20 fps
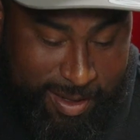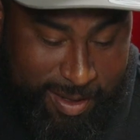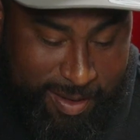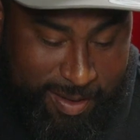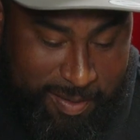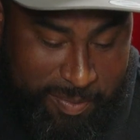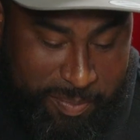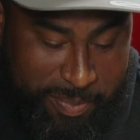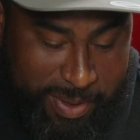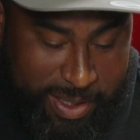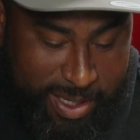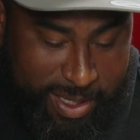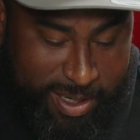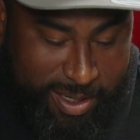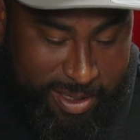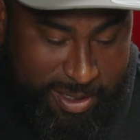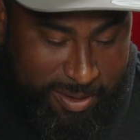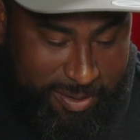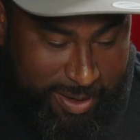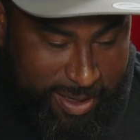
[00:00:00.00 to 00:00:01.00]
A big
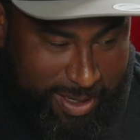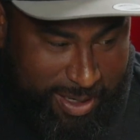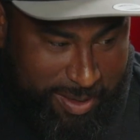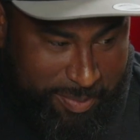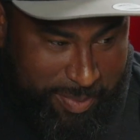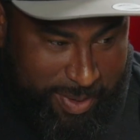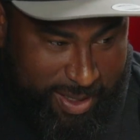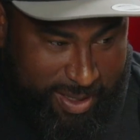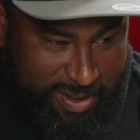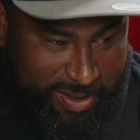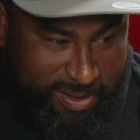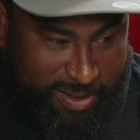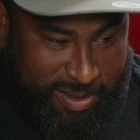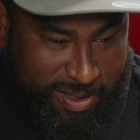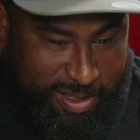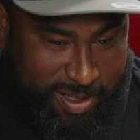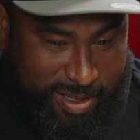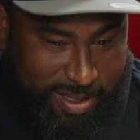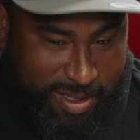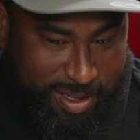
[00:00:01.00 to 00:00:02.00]
underwriting miss
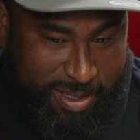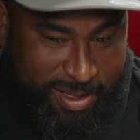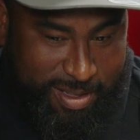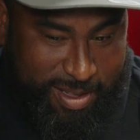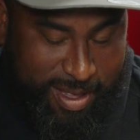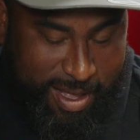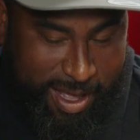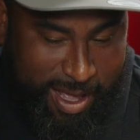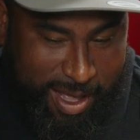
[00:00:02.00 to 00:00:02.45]
is